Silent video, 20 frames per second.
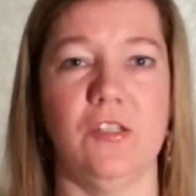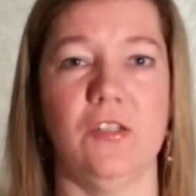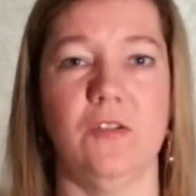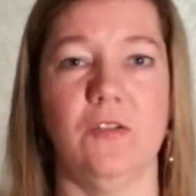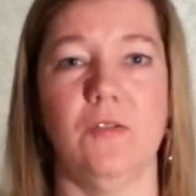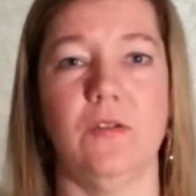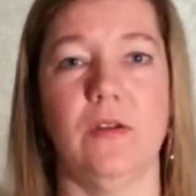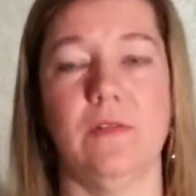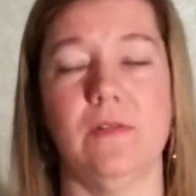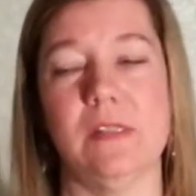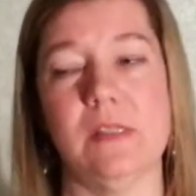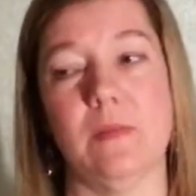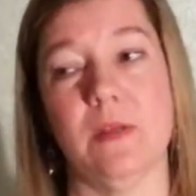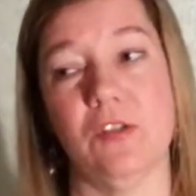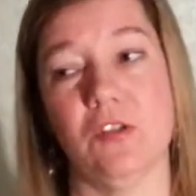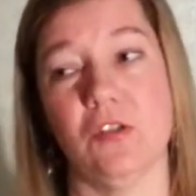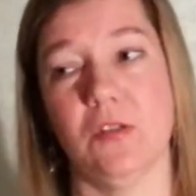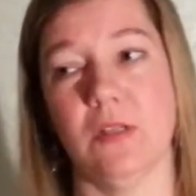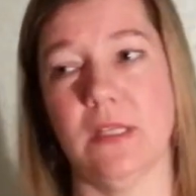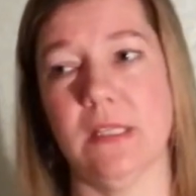you of a
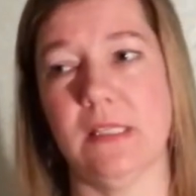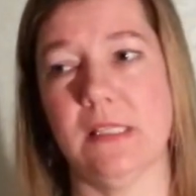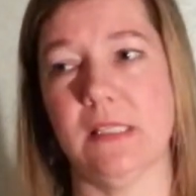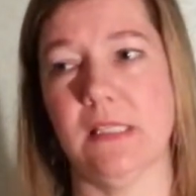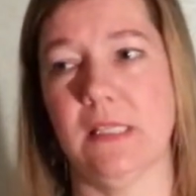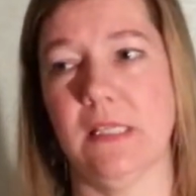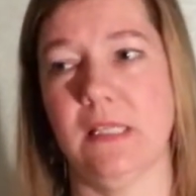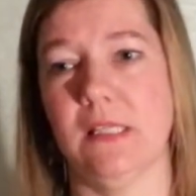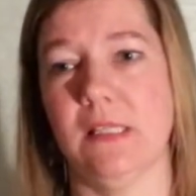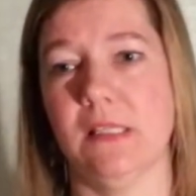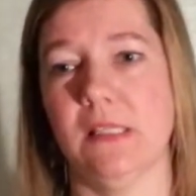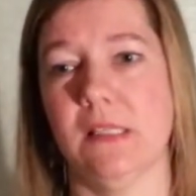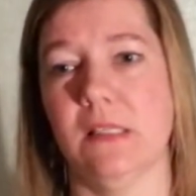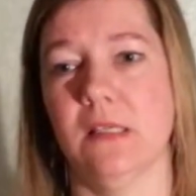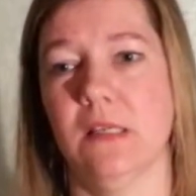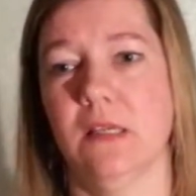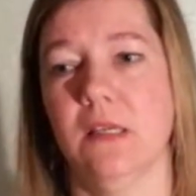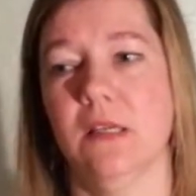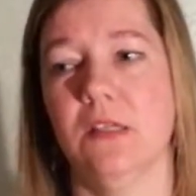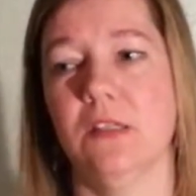special
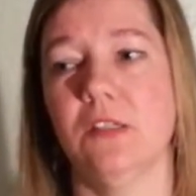instance?